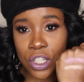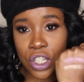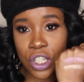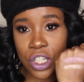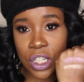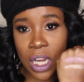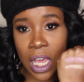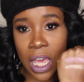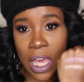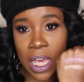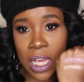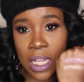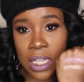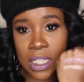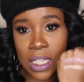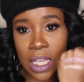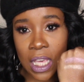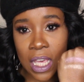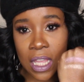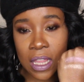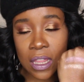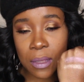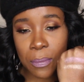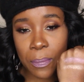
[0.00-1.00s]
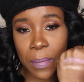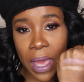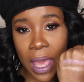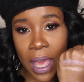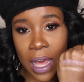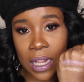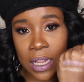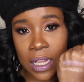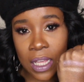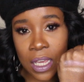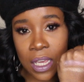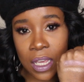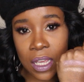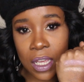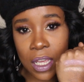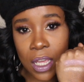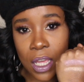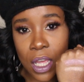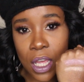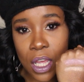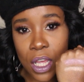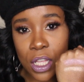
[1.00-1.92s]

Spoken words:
shades in the palette.